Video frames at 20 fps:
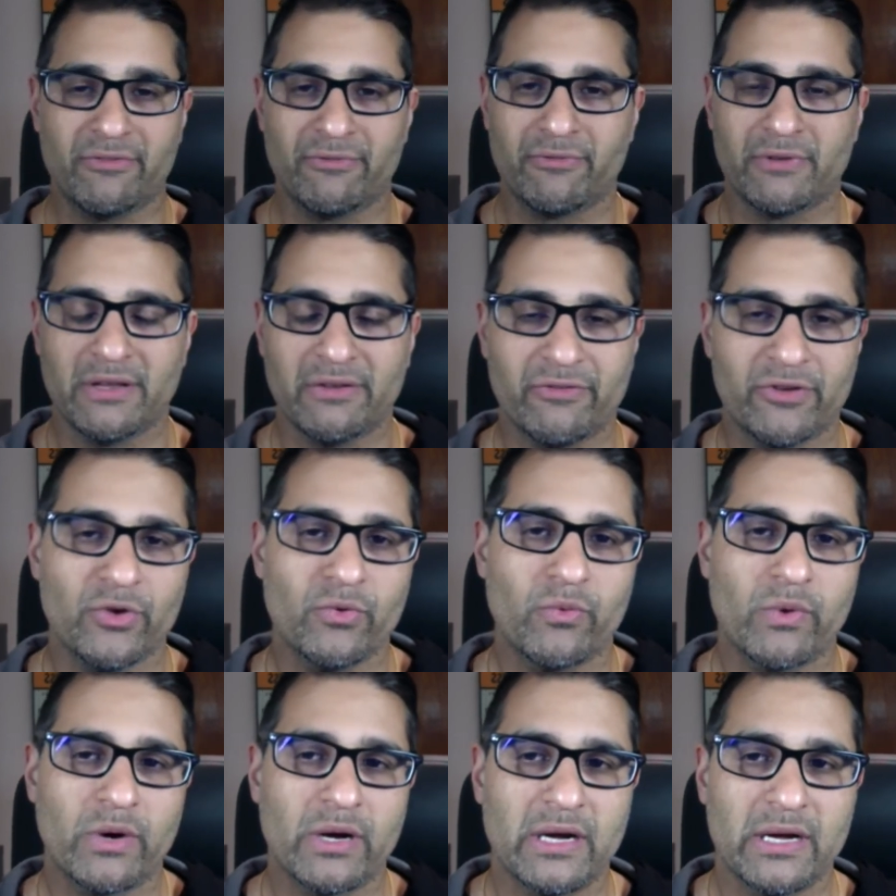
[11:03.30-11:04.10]
If you
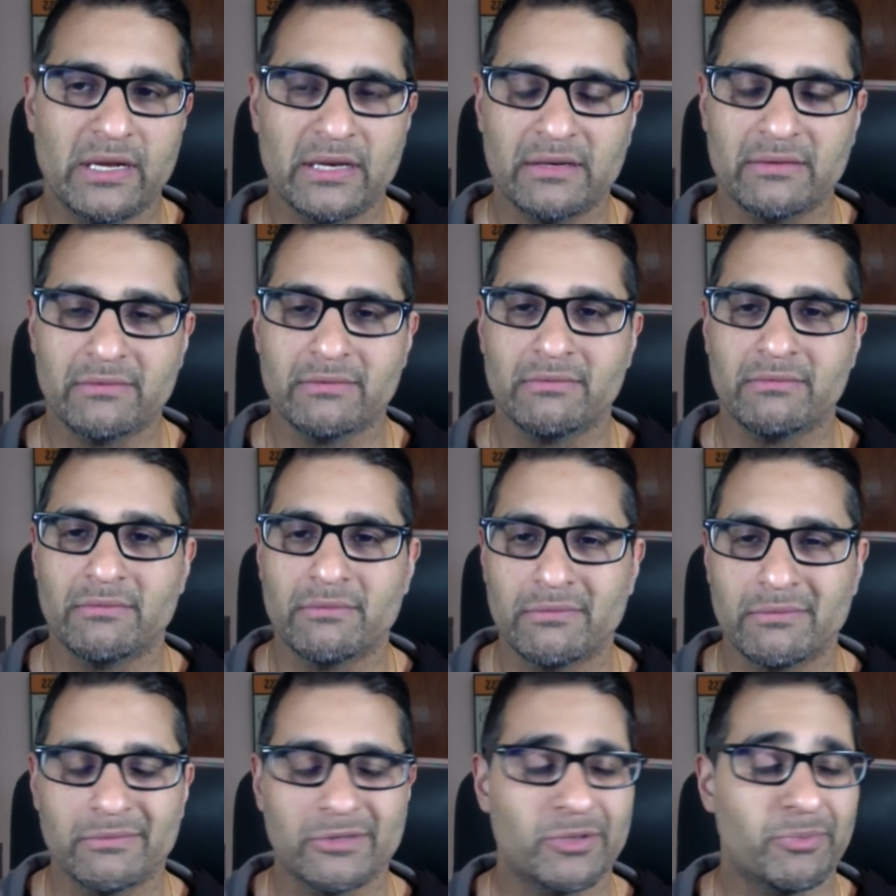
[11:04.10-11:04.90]
want
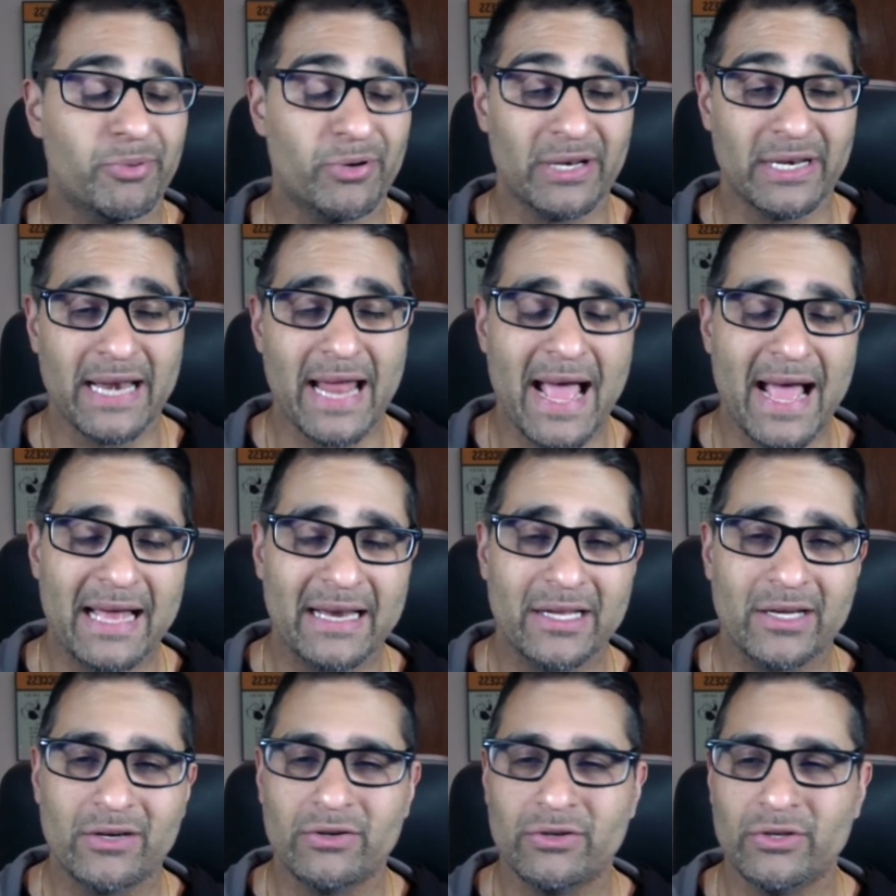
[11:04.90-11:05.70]
to put an ad
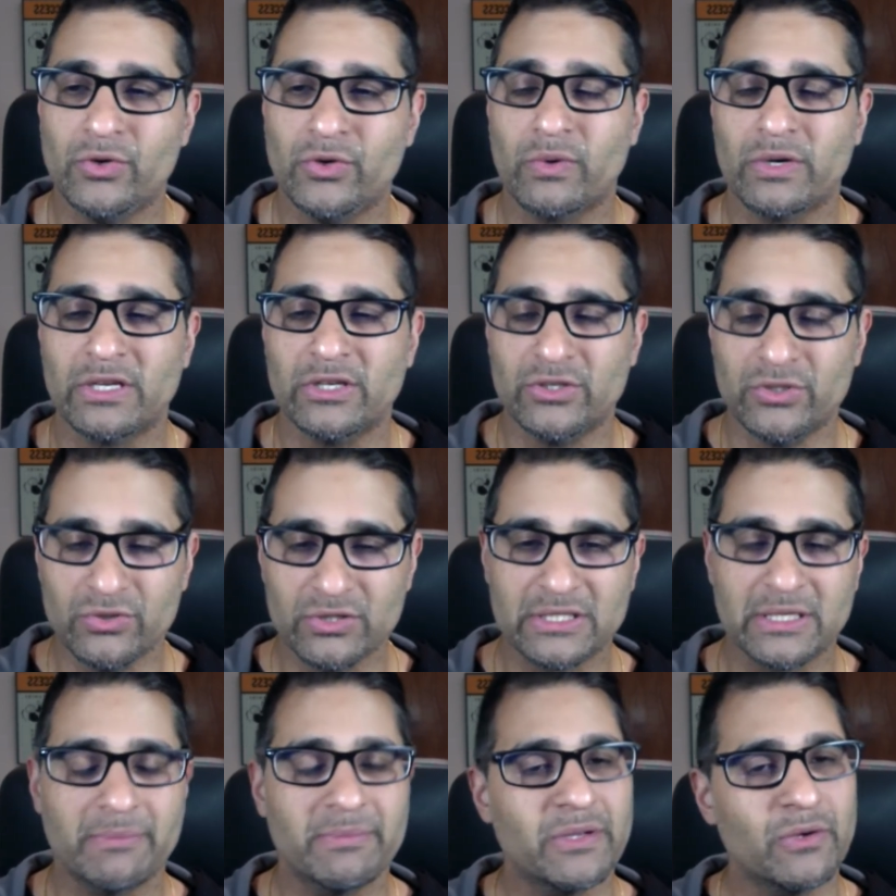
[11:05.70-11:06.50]
out, you want to do
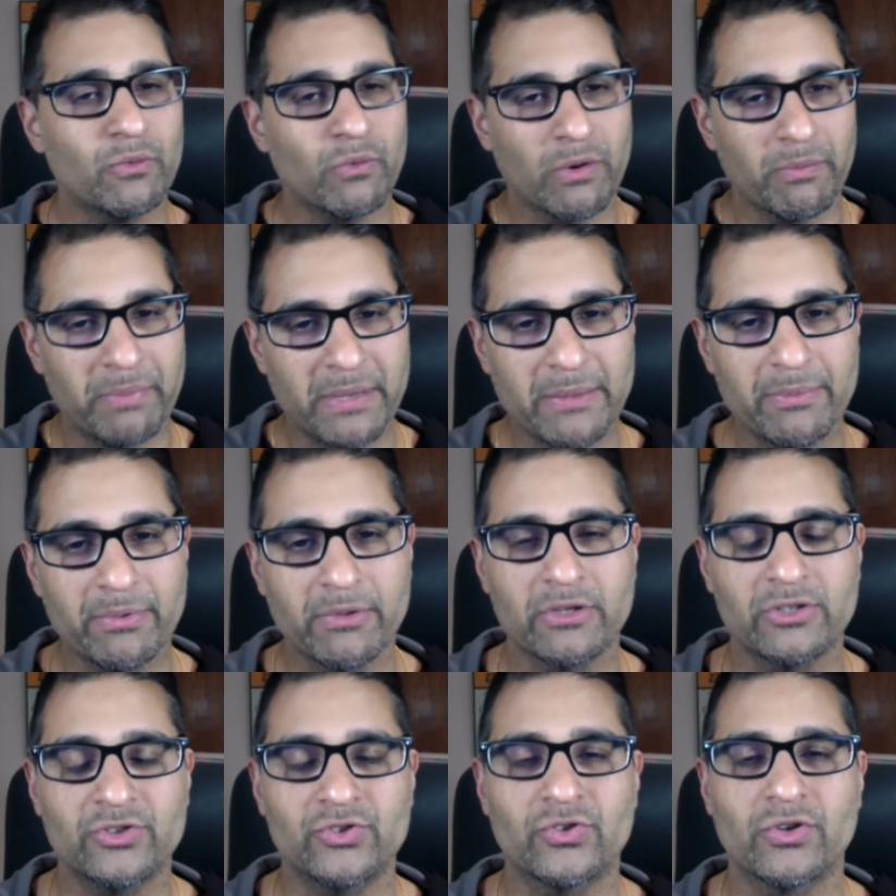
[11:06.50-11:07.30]
something where people
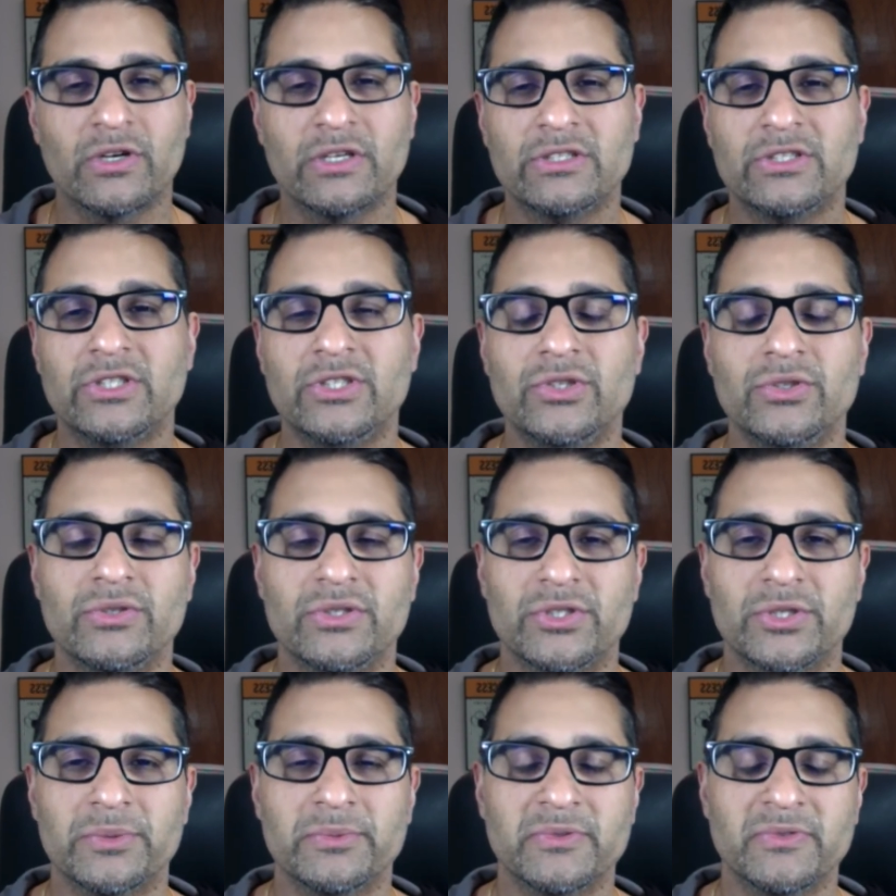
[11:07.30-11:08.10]
are drawn to you in
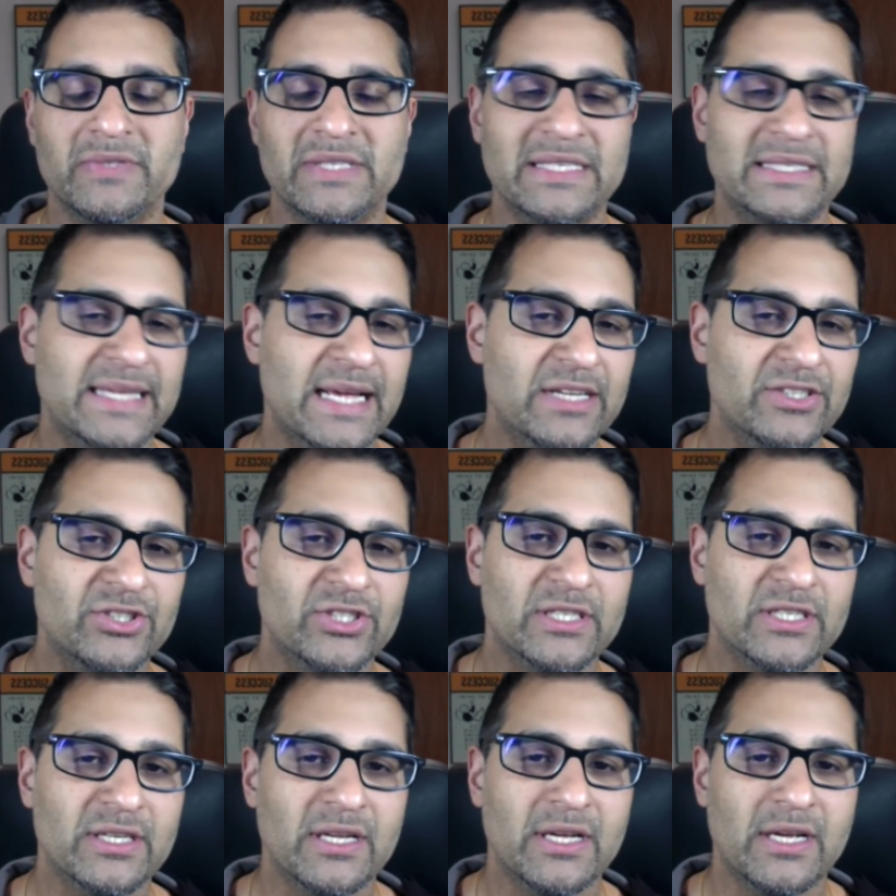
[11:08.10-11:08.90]
terms of the
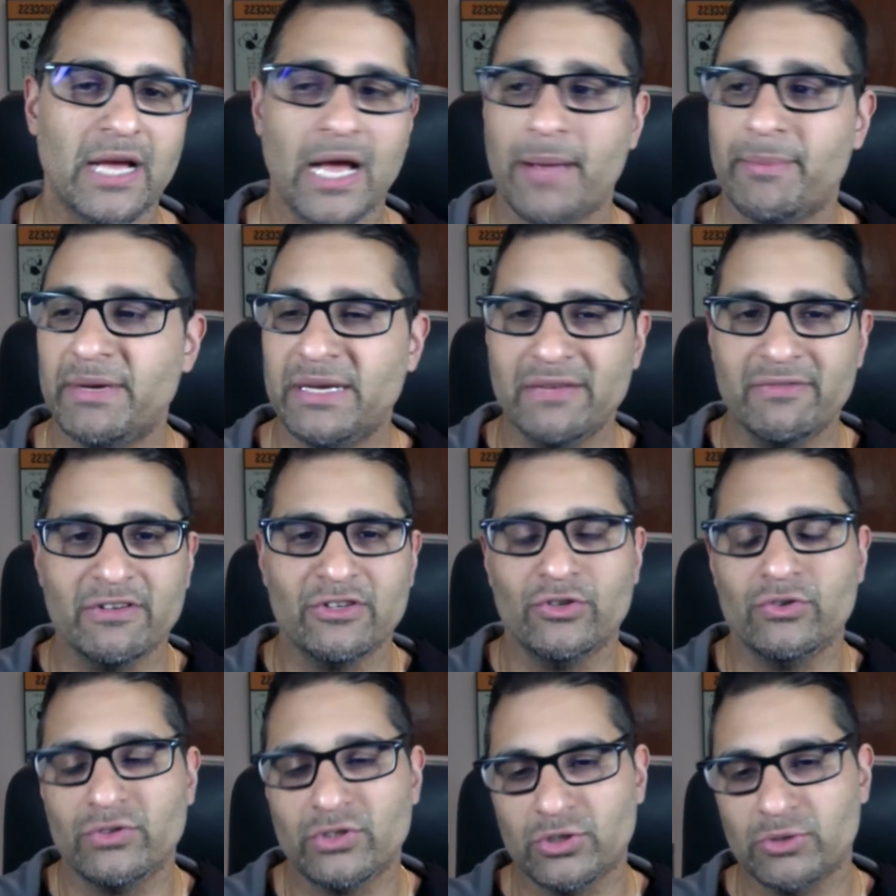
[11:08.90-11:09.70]
attention. I mean, even
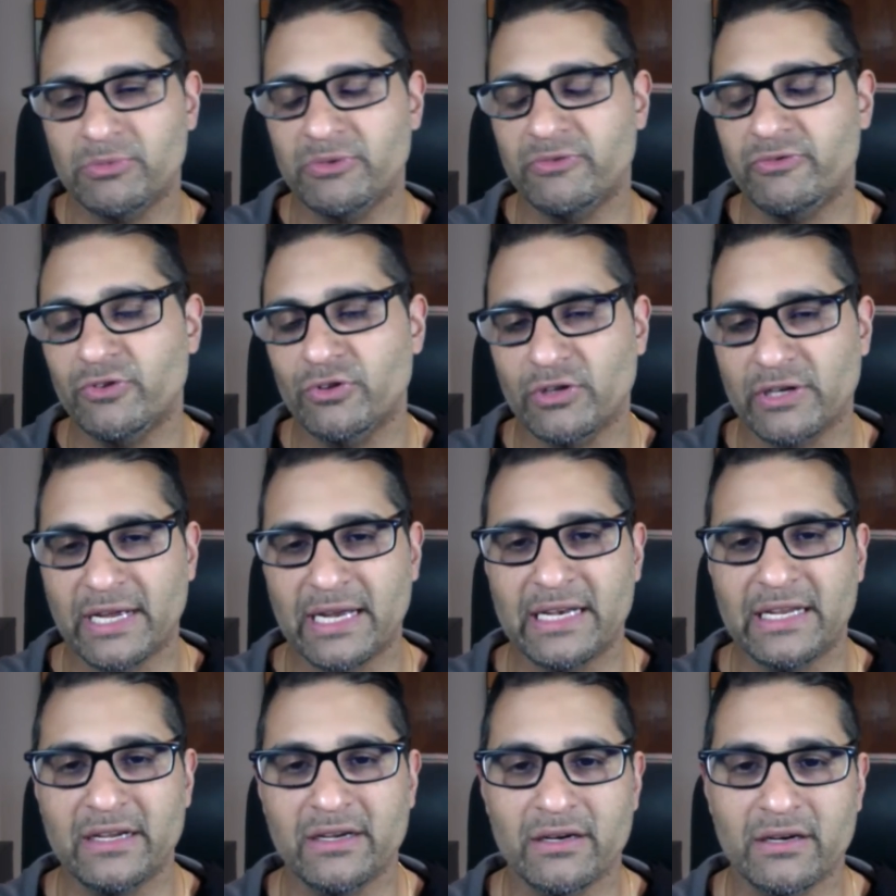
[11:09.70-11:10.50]
YouTube, if you look at
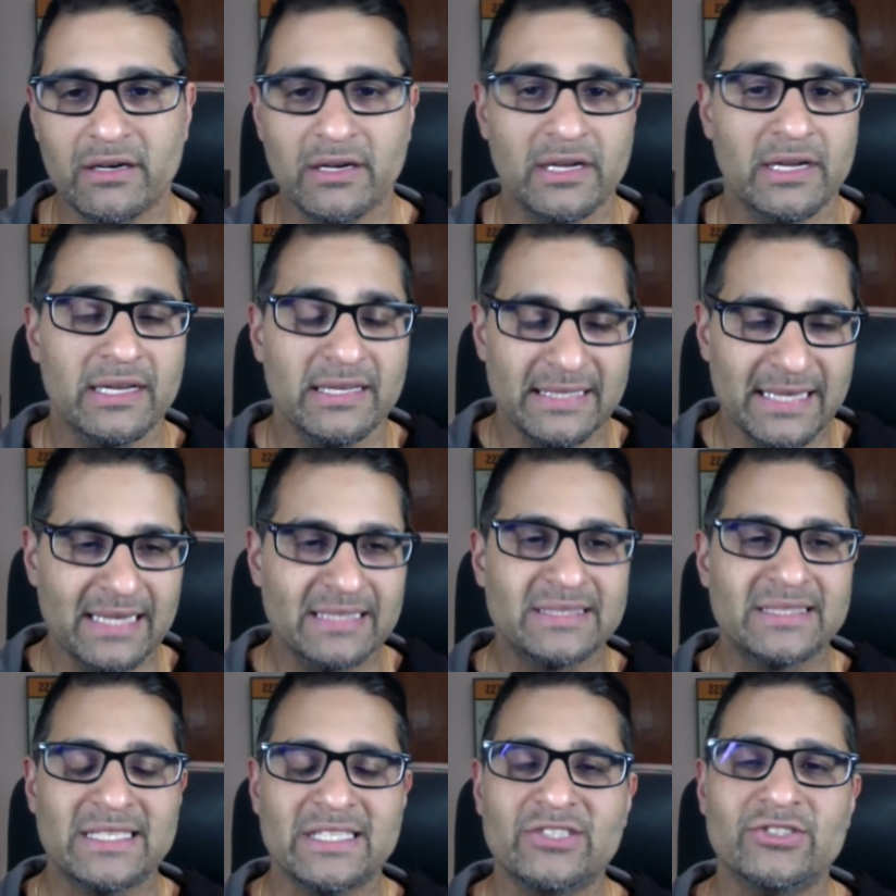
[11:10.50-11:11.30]
here, yes,
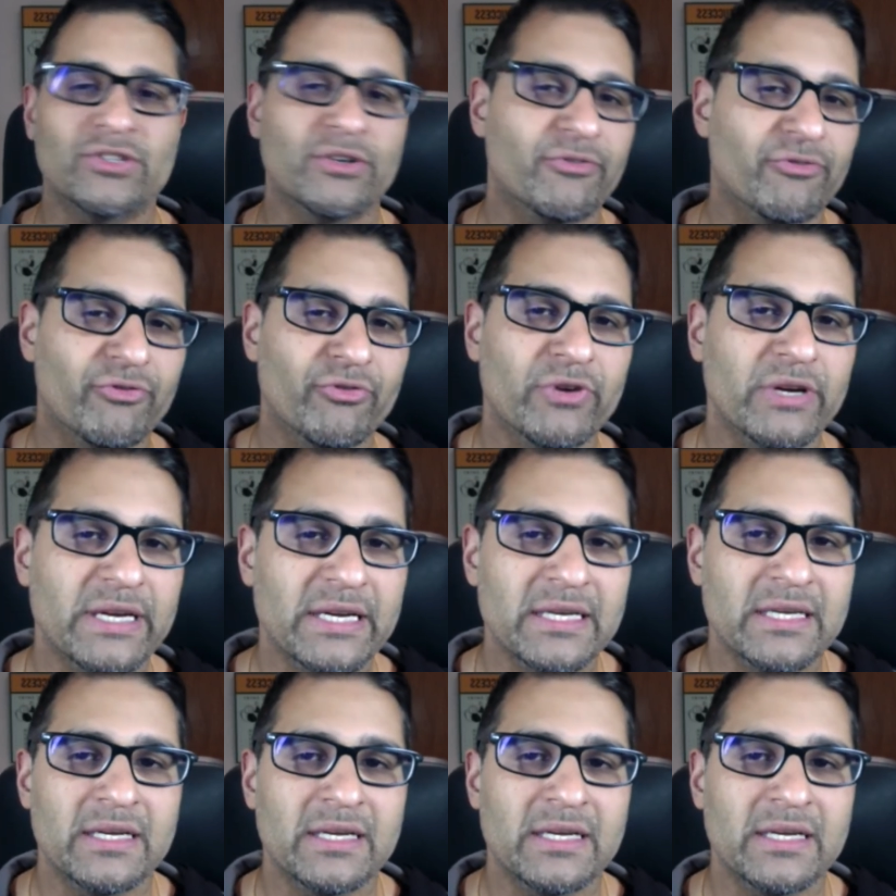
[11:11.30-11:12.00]
things are free.